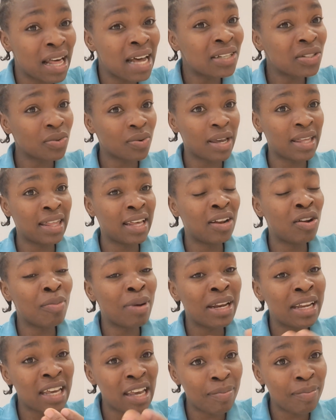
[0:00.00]
That's why they
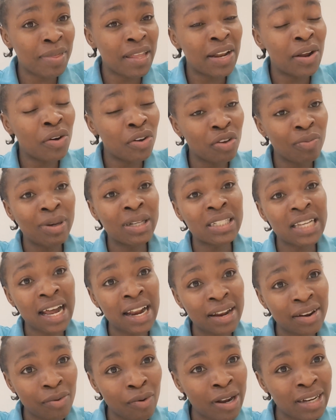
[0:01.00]
normally keep the documents
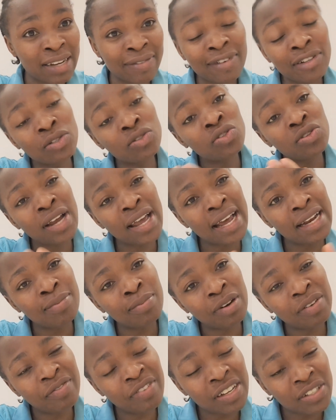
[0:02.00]
and whatever to try and
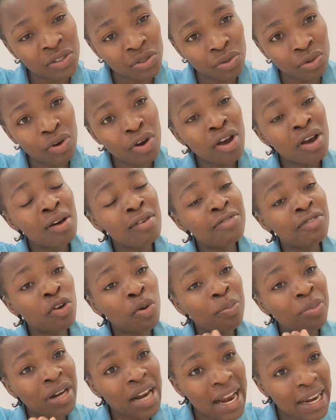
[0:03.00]
prevent you
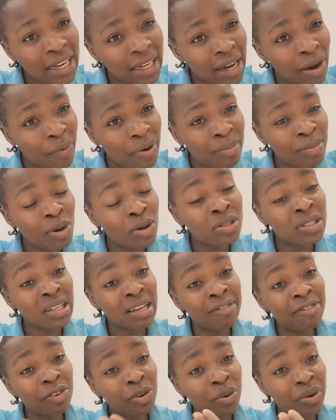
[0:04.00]
from running away, because
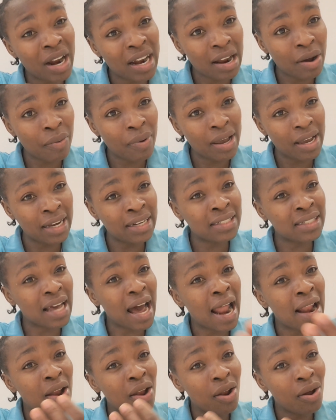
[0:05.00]
if you run away, it's
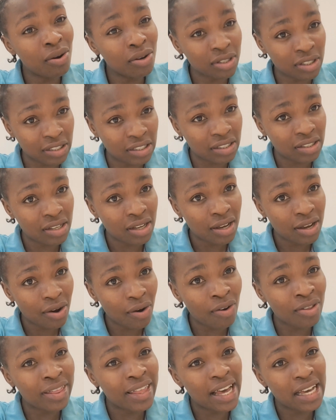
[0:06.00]
a loss
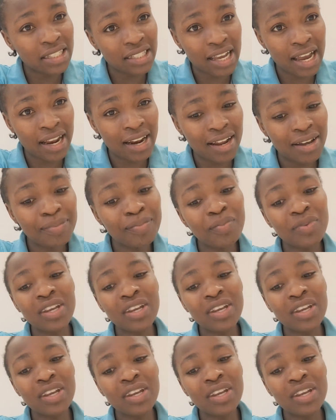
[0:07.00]
on their side.